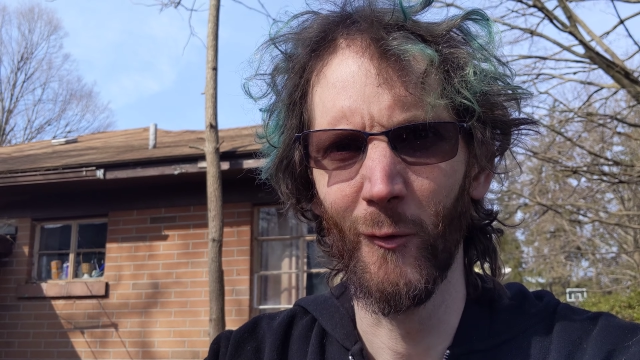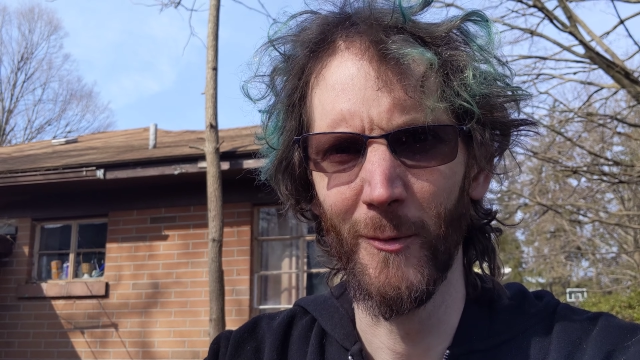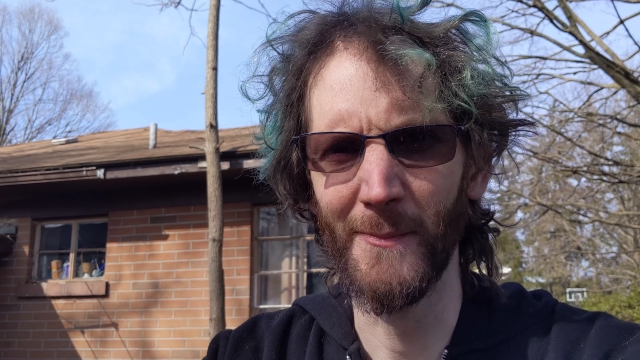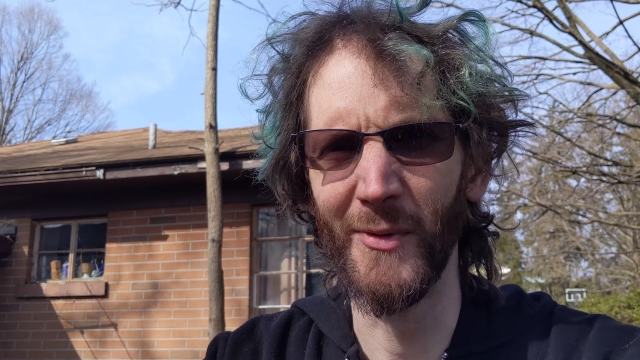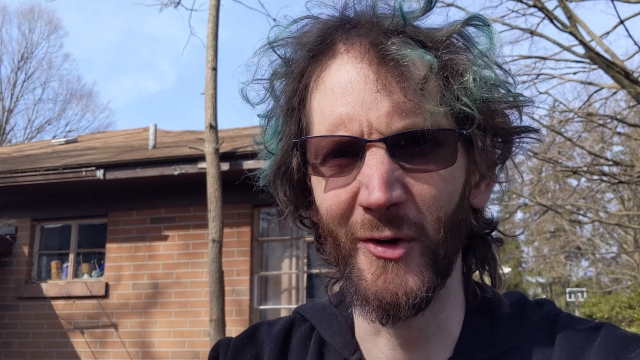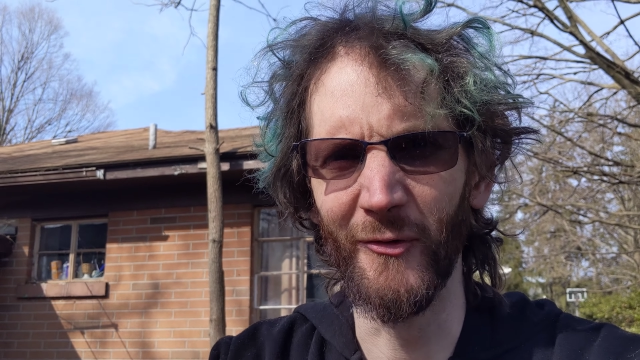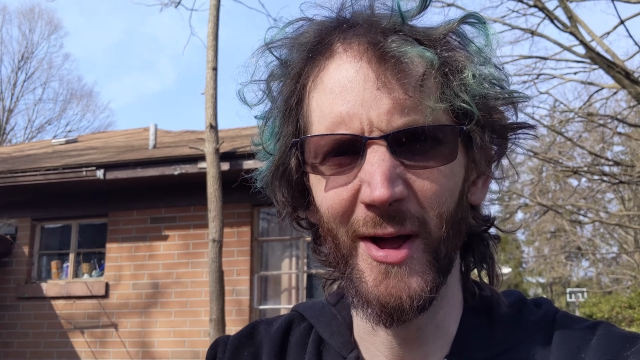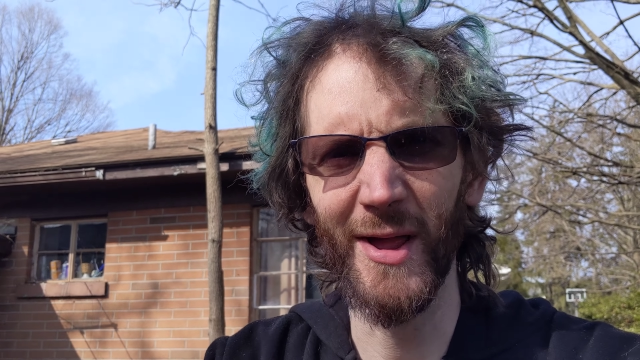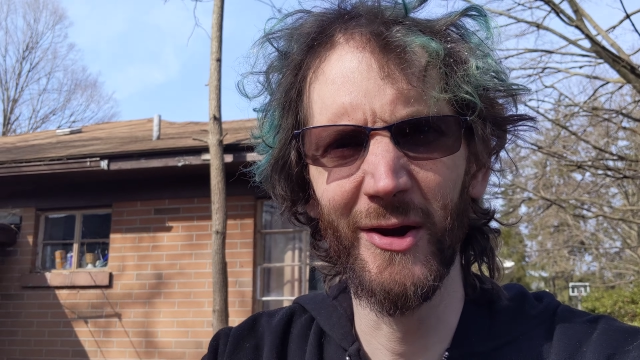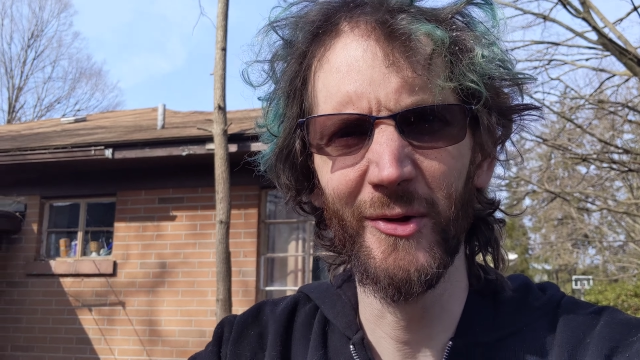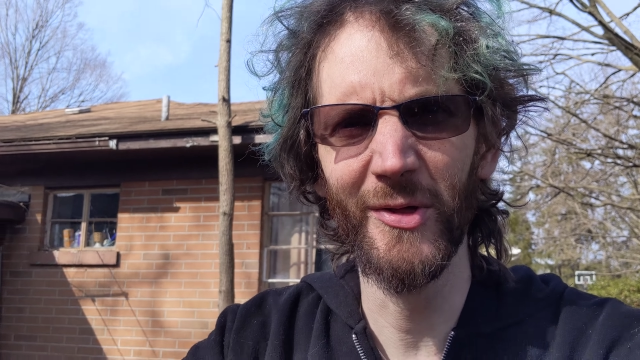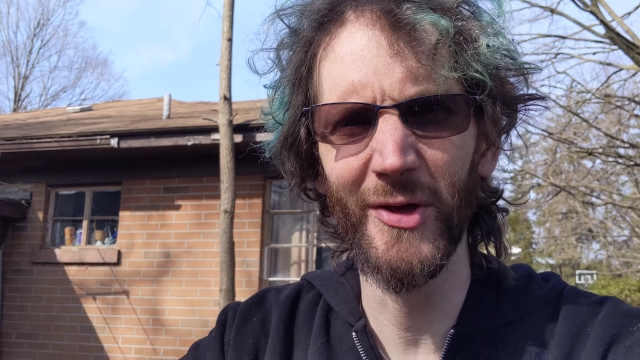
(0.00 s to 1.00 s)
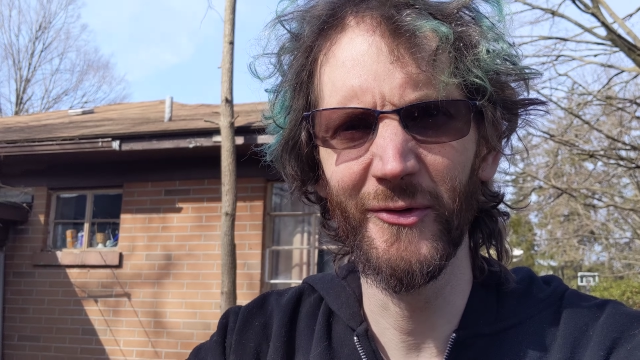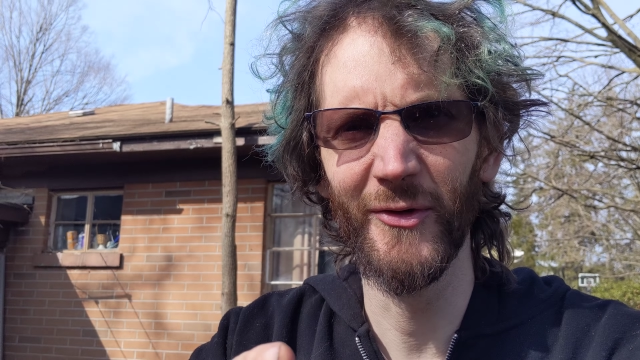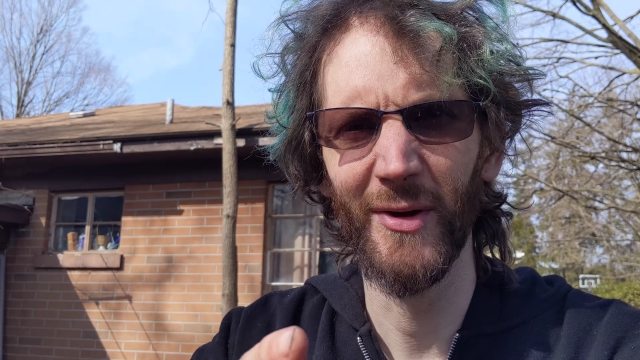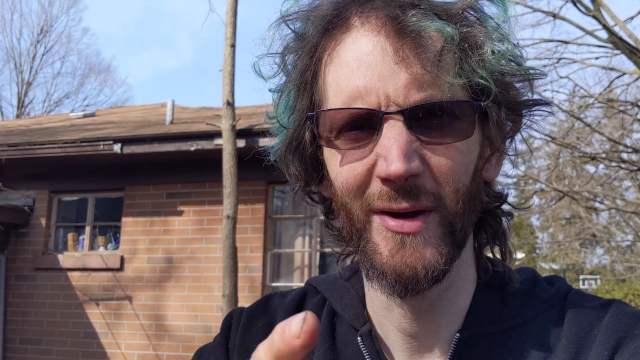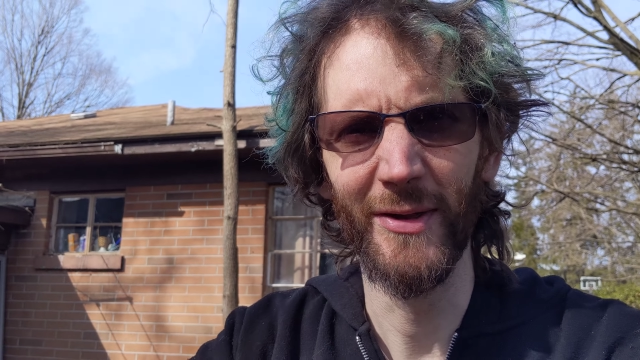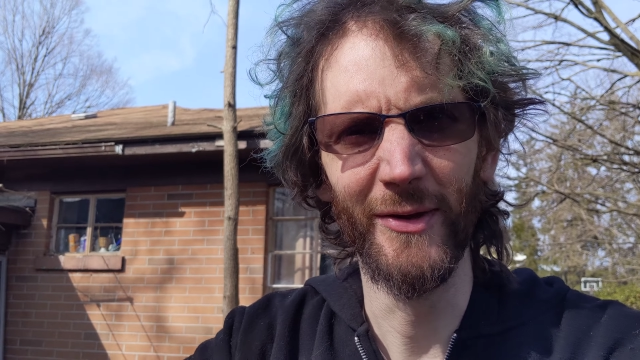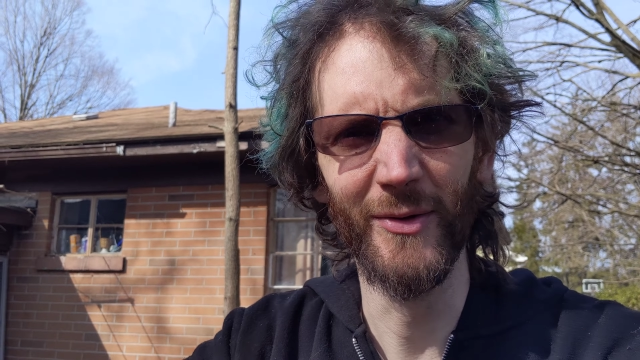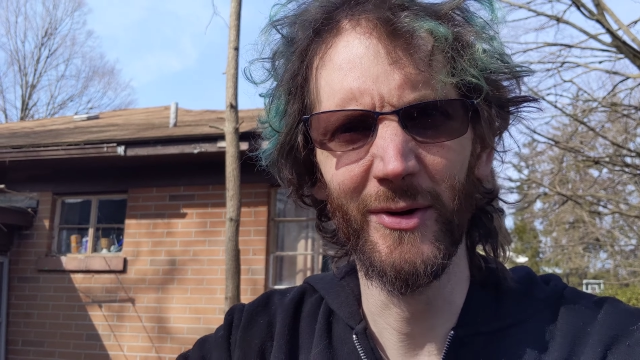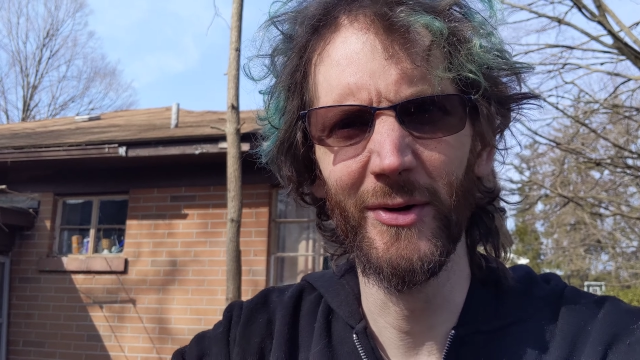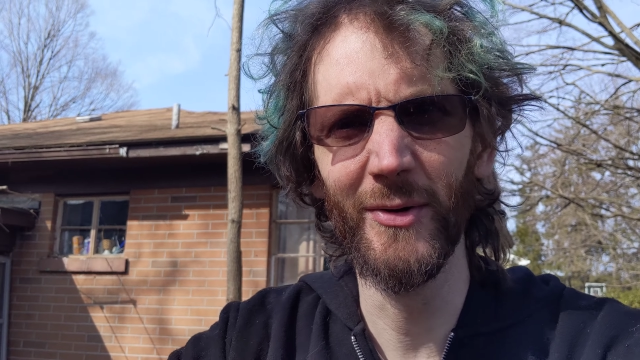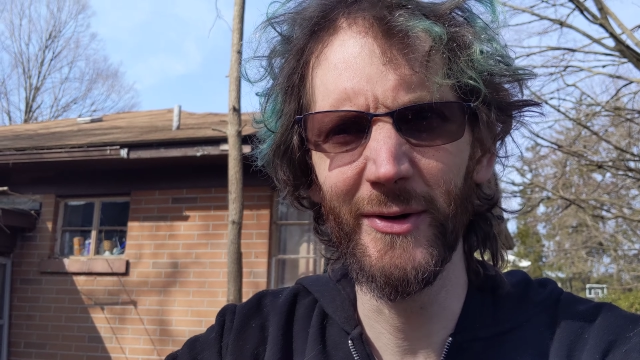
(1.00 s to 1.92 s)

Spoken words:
Remember, if I can do this, you can do